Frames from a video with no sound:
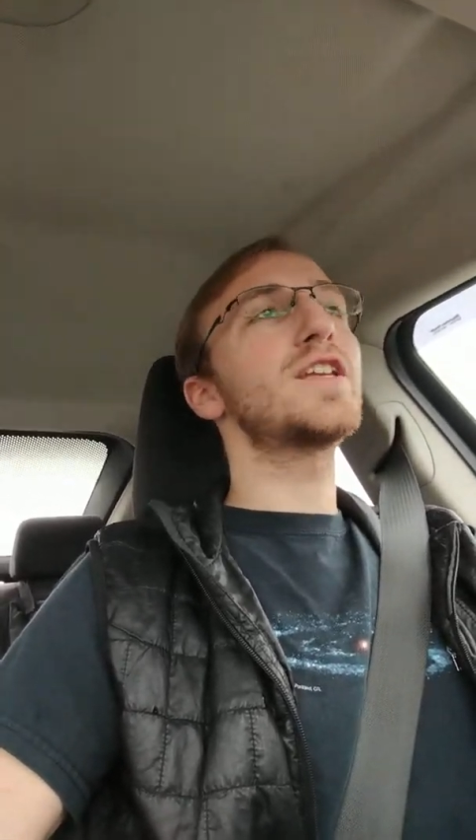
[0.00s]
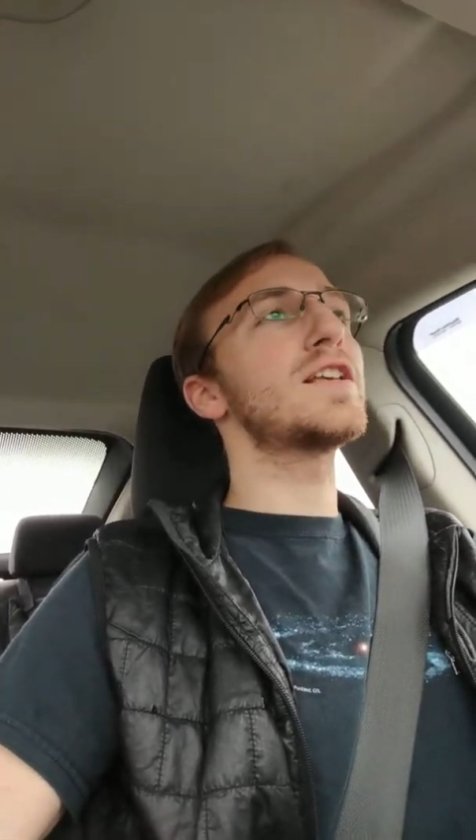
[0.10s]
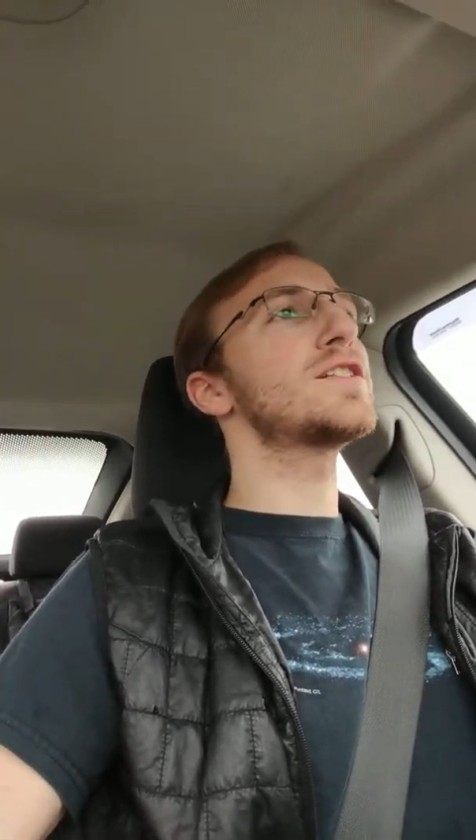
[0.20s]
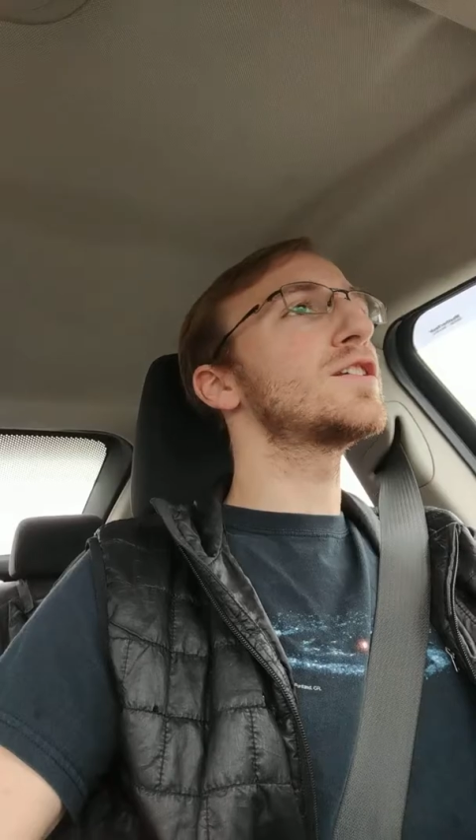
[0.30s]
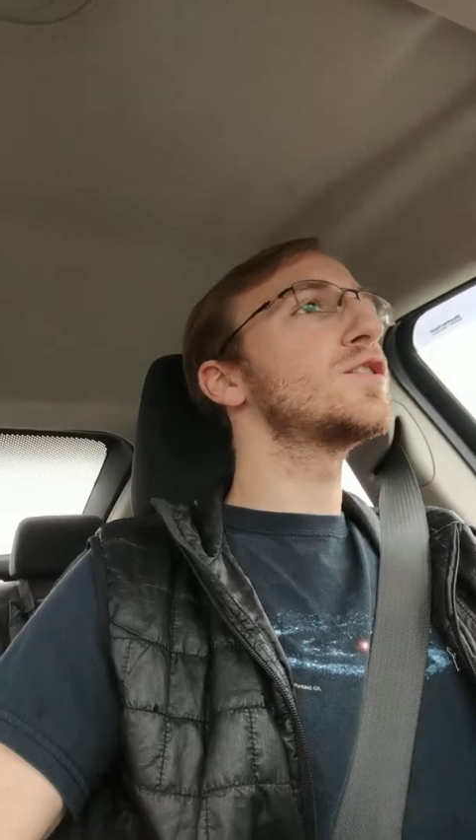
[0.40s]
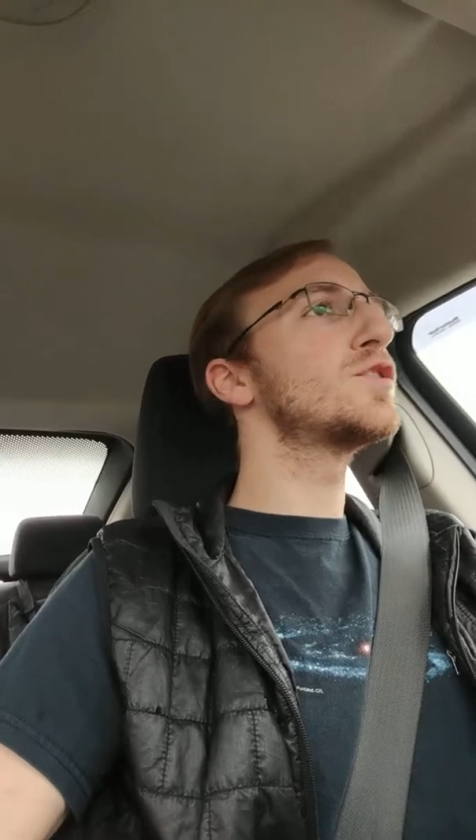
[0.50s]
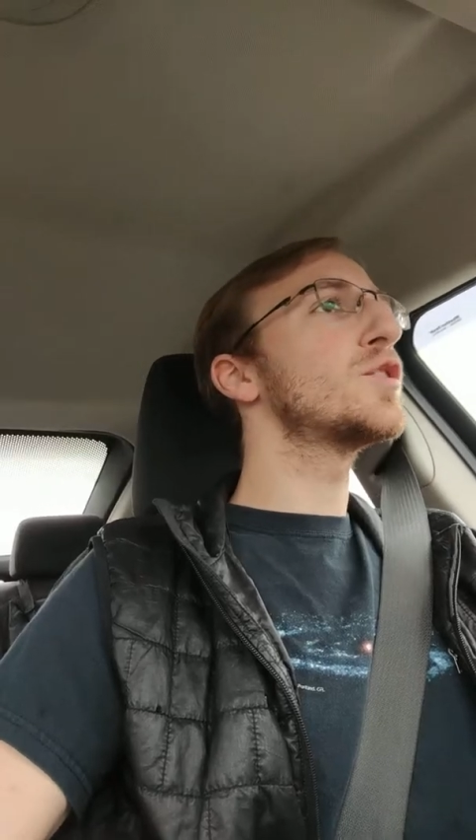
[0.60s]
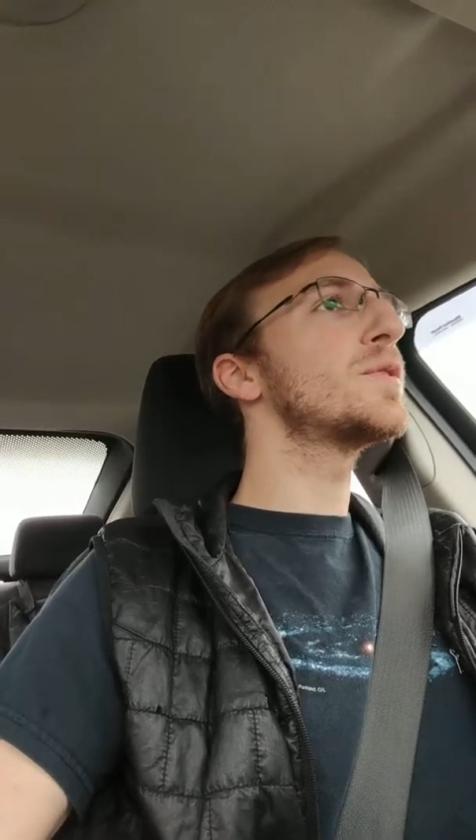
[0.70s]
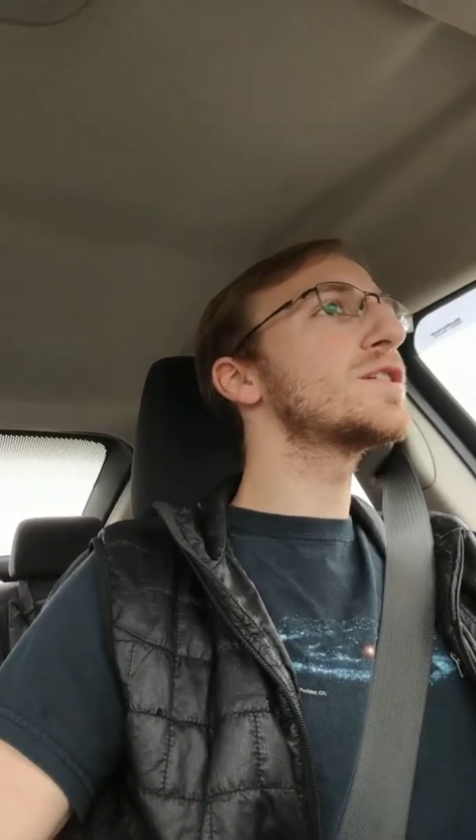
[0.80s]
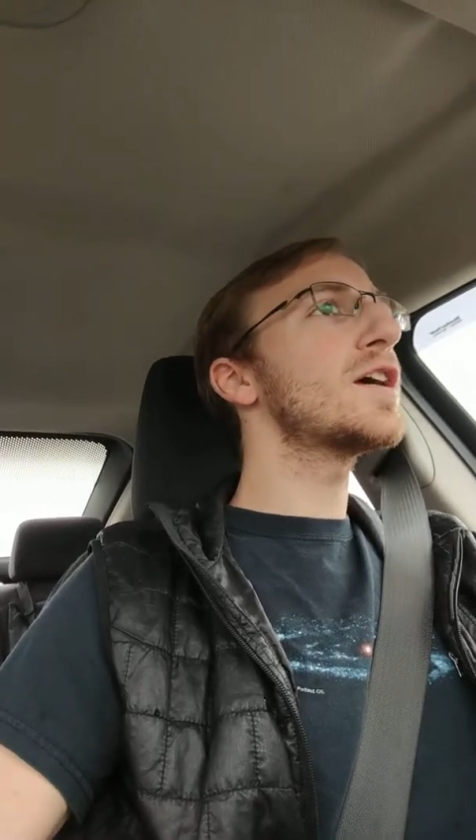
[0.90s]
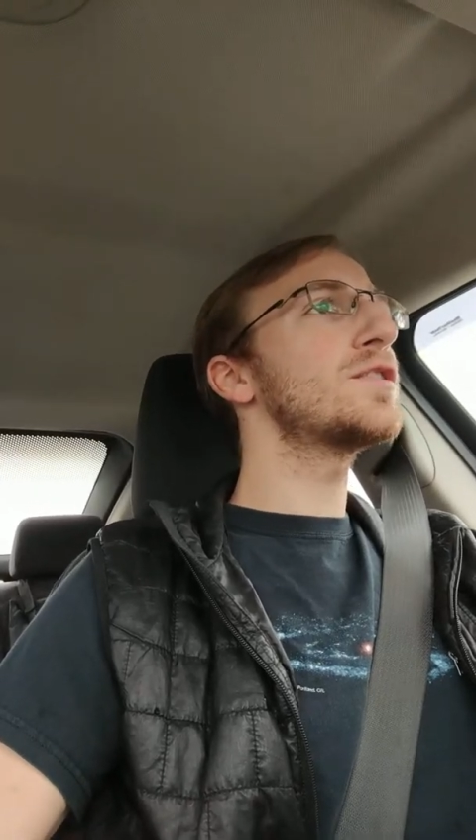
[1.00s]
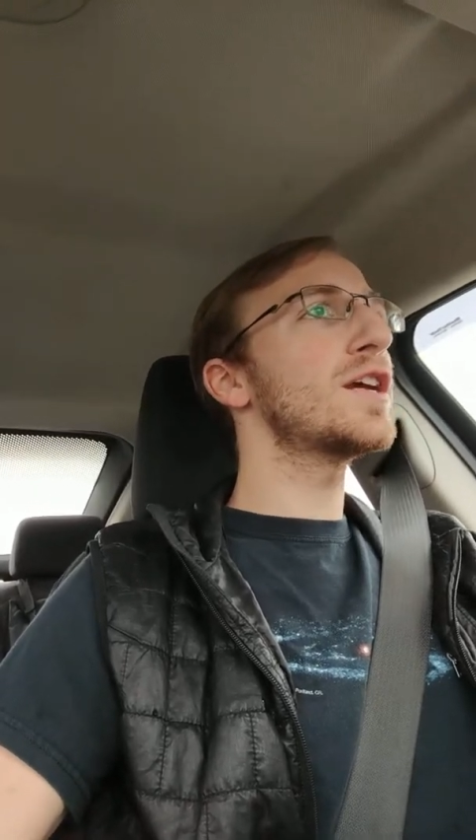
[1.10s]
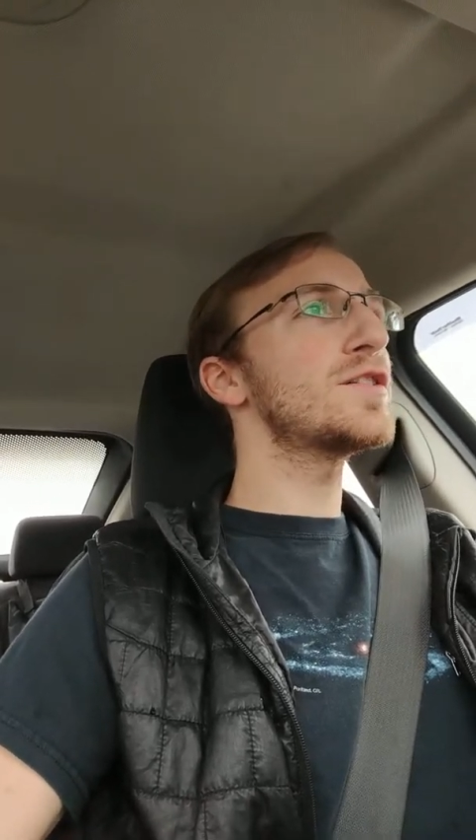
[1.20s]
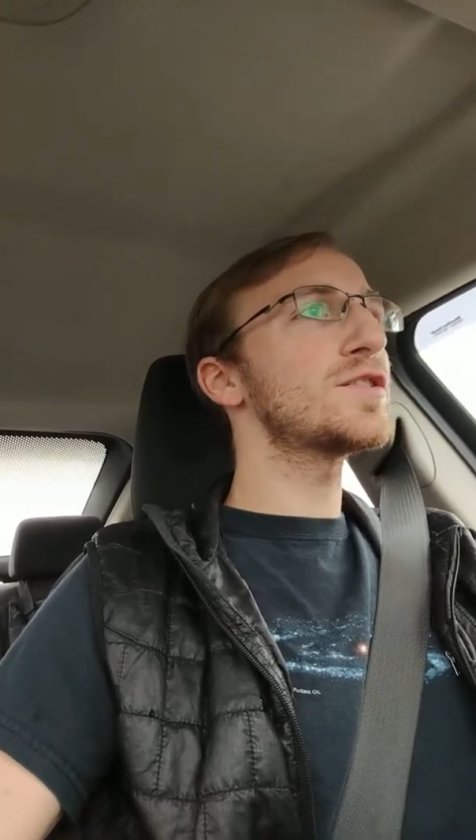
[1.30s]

Tesla YouTubers out there,